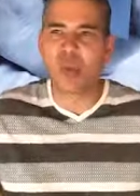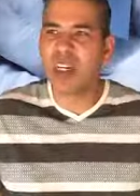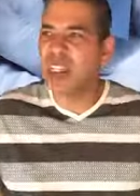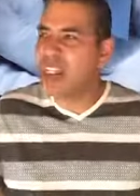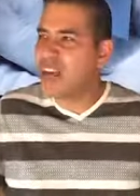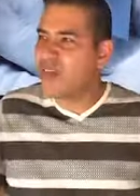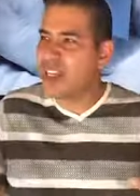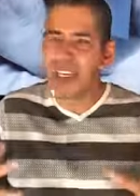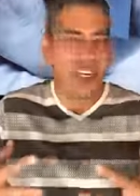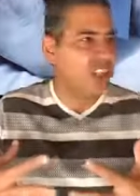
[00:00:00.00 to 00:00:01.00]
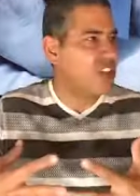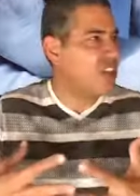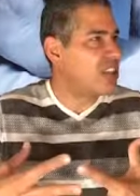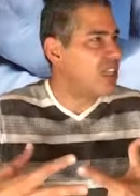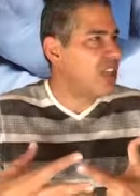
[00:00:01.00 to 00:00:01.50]
We're going to live in
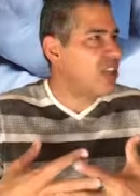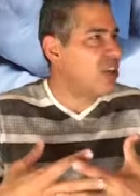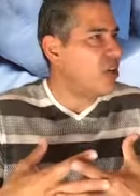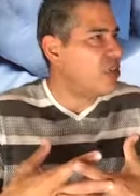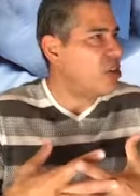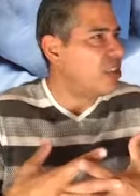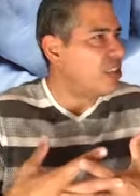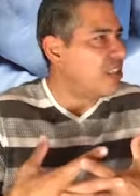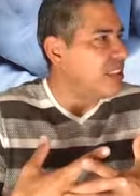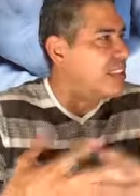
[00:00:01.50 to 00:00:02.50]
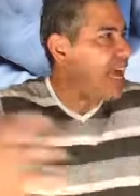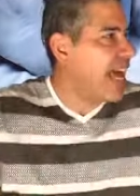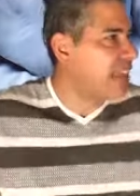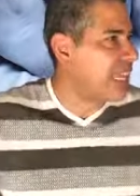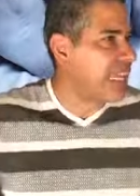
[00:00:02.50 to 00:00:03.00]
just, you know, just
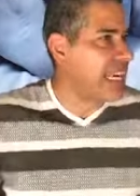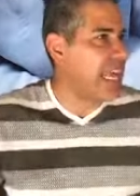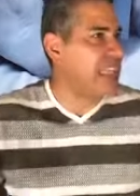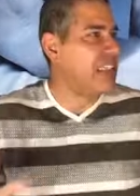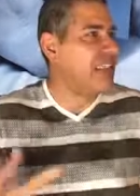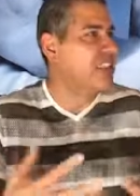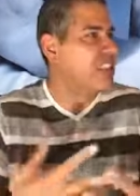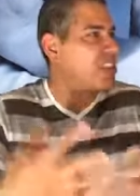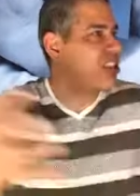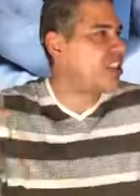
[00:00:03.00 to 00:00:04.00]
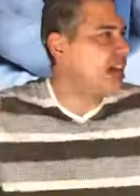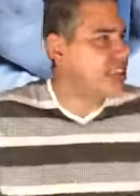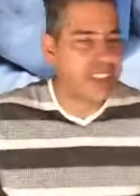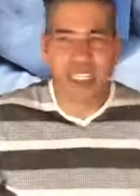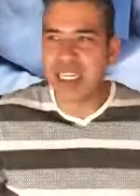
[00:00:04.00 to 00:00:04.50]
death and, and
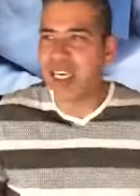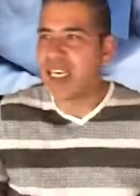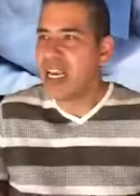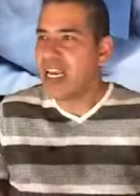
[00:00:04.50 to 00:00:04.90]
disgusting and,